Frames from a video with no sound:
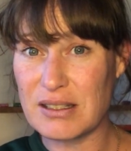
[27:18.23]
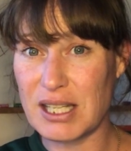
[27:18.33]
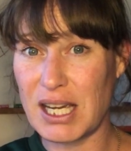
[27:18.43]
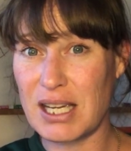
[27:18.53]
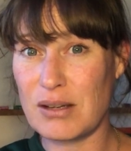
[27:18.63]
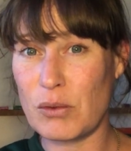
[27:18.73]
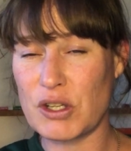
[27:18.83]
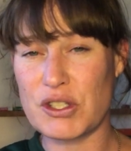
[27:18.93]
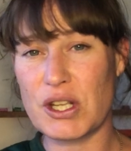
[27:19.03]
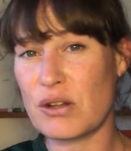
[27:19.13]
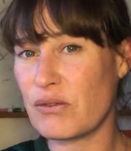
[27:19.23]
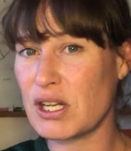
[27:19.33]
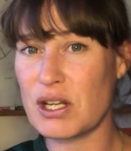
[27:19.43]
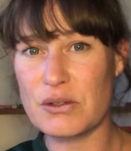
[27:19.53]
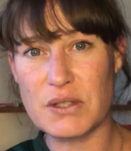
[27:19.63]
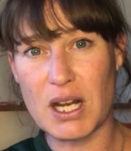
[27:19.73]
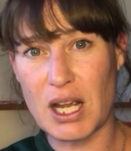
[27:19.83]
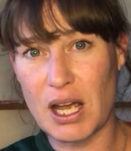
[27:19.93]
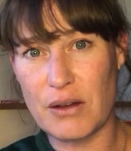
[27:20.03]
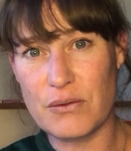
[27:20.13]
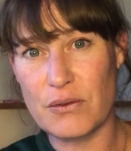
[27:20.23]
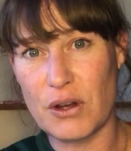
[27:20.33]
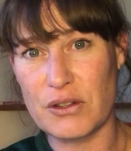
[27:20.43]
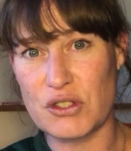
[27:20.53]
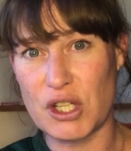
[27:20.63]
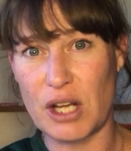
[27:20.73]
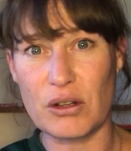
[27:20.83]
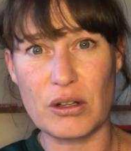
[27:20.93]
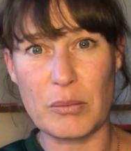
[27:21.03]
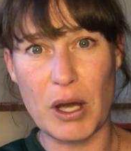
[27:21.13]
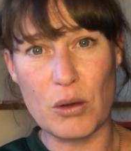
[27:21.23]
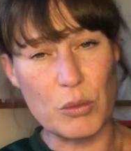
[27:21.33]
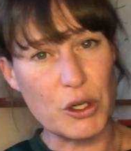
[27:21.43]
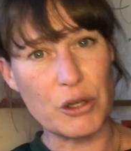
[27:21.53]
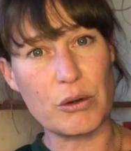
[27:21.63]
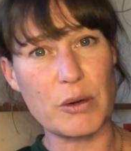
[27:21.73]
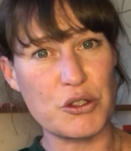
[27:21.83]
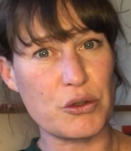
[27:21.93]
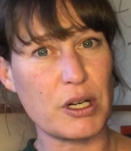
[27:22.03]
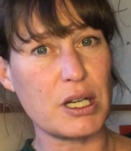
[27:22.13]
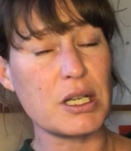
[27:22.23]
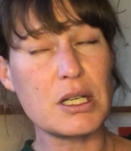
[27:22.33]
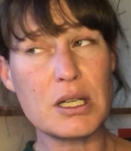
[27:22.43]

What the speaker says: Okay? Watch the other videos that I have on this channel about Mercury retrograde,